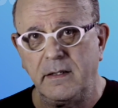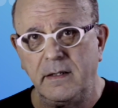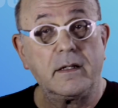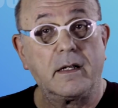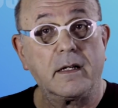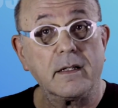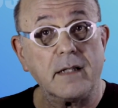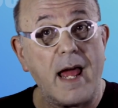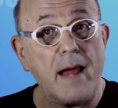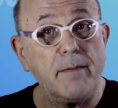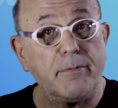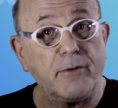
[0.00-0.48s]

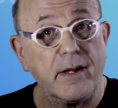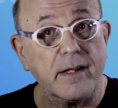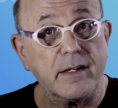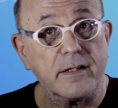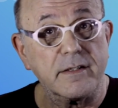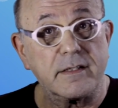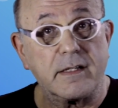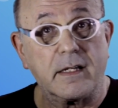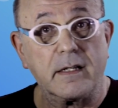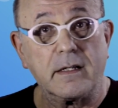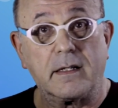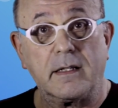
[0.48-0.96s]

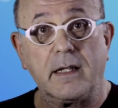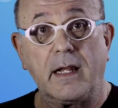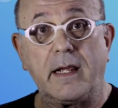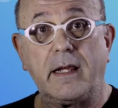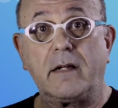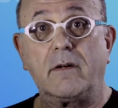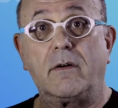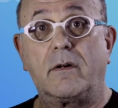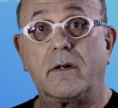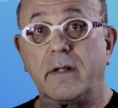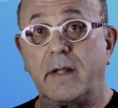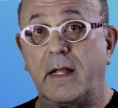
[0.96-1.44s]
Collaborators can
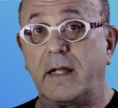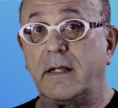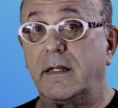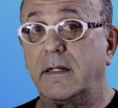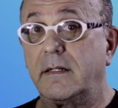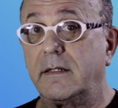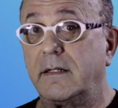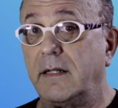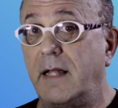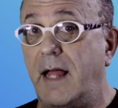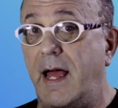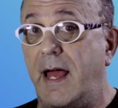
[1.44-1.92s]
click, or they
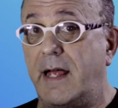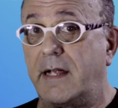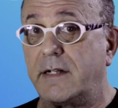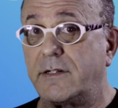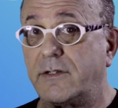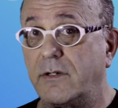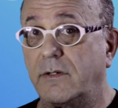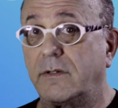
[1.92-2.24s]
can clash,